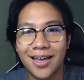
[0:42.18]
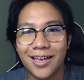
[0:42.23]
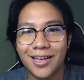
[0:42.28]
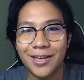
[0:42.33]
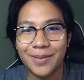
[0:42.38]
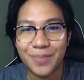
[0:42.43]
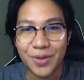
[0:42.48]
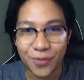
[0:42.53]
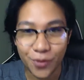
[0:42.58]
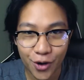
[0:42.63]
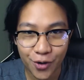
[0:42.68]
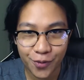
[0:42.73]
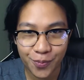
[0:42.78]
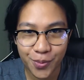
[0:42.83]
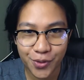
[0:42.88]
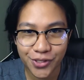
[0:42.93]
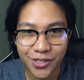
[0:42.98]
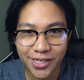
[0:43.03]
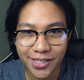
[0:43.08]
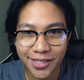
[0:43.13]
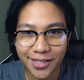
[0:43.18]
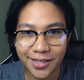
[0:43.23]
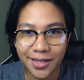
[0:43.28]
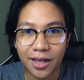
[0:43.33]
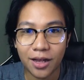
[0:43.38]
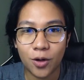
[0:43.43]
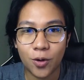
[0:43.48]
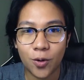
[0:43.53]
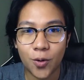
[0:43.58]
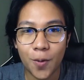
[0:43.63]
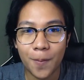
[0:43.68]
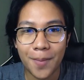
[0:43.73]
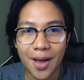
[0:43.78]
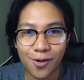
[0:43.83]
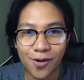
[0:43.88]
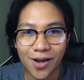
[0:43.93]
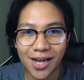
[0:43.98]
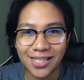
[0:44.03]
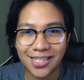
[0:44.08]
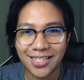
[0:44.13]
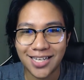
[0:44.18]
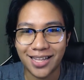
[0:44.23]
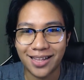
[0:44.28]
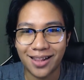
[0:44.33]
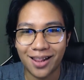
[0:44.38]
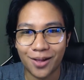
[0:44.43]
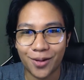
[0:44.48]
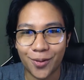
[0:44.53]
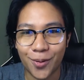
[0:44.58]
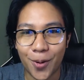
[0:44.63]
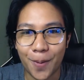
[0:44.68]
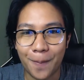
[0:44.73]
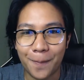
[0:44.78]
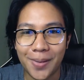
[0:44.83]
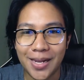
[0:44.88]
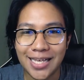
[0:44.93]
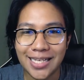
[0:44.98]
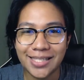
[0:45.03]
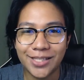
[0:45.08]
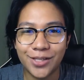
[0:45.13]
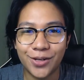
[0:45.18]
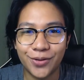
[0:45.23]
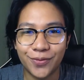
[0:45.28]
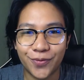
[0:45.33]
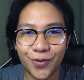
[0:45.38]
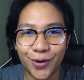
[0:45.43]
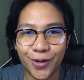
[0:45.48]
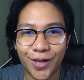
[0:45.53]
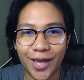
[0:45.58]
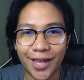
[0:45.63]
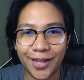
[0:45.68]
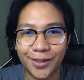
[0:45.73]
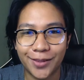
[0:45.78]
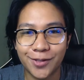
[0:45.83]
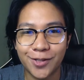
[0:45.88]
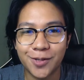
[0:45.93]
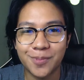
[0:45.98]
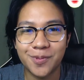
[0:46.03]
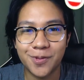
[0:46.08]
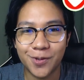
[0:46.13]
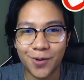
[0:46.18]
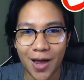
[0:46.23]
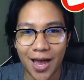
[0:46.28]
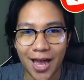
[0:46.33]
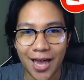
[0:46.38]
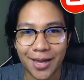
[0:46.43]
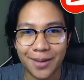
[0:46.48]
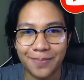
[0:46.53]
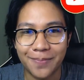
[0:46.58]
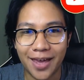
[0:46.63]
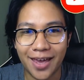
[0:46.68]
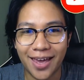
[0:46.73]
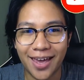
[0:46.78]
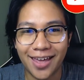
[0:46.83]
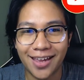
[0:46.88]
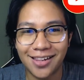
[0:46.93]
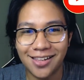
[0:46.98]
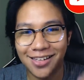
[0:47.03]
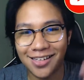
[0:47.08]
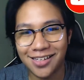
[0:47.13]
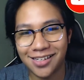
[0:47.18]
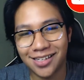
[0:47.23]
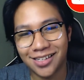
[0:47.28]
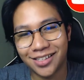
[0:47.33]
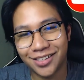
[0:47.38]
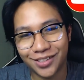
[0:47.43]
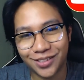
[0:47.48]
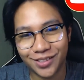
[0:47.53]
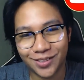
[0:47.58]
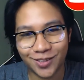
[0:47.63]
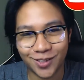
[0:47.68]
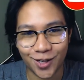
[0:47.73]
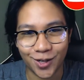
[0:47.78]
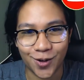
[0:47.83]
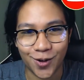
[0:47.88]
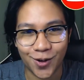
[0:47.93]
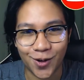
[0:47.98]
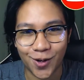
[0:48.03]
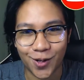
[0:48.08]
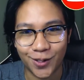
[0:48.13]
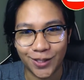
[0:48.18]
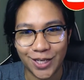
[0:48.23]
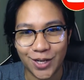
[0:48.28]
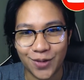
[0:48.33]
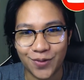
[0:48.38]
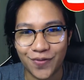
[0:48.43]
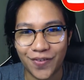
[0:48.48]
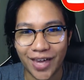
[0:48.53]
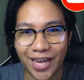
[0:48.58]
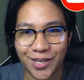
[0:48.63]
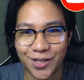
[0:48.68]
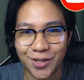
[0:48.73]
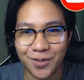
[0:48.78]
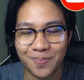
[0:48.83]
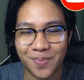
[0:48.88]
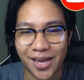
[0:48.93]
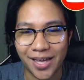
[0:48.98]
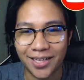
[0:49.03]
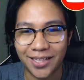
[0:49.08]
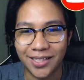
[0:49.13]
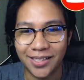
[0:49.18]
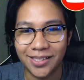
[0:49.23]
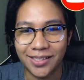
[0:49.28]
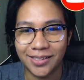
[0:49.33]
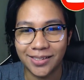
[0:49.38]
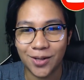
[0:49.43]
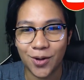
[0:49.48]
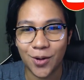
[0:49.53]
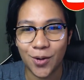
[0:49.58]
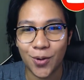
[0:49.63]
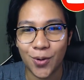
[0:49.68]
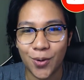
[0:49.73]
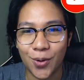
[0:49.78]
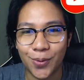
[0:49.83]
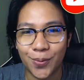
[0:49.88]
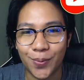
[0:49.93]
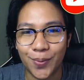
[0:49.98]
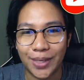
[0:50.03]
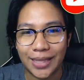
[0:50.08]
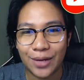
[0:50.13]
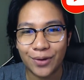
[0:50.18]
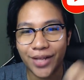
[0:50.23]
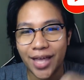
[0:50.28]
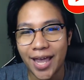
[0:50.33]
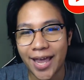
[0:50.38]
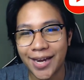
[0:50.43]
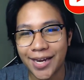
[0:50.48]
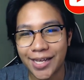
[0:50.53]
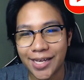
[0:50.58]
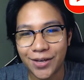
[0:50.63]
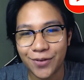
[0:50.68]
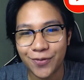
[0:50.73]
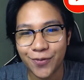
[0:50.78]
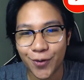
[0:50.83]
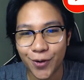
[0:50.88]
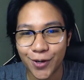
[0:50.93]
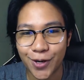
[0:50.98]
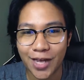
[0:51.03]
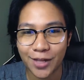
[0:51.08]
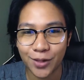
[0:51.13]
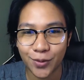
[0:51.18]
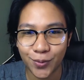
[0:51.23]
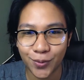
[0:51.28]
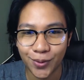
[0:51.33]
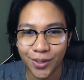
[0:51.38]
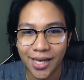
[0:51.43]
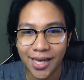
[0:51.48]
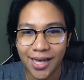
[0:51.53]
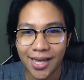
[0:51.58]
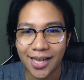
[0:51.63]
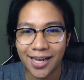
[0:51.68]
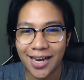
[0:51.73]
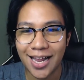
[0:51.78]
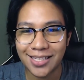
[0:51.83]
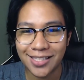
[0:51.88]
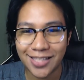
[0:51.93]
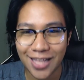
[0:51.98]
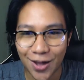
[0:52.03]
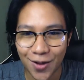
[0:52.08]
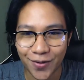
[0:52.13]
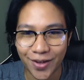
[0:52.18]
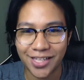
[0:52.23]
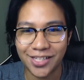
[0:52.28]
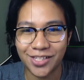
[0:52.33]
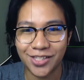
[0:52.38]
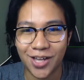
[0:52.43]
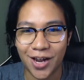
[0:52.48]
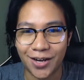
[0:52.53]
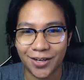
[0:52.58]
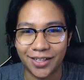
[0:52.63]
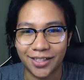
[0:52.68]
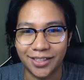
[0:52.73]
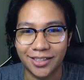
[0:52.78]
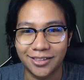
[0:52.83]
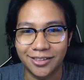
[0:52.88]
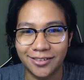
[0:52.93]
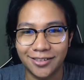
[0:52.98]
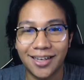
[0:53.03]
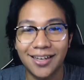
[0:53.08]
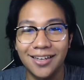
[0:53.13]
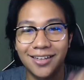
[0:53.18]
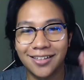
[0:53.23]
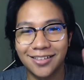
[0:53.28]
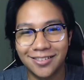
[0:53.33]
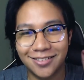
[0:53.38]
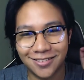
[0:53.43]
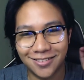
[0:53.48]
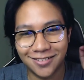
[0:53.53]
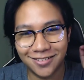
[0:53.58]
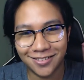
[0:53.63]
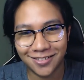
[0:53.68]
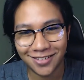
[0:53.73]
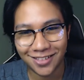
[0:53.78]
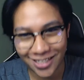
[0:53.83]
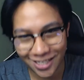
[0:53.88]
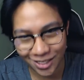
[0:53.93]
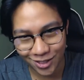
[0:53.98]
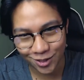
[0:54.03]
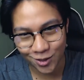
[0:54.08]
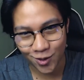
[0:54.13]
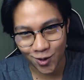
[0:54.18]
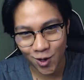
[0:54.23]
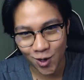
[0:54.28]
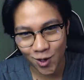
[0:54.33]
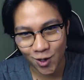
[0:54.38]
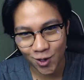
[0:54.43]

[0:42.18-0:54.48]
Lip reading: Before I proceed, kung bago ka sa channel ko, please don't forget to subscribe and turn on the notification bell. So without any further ado, let's now get started. Intro.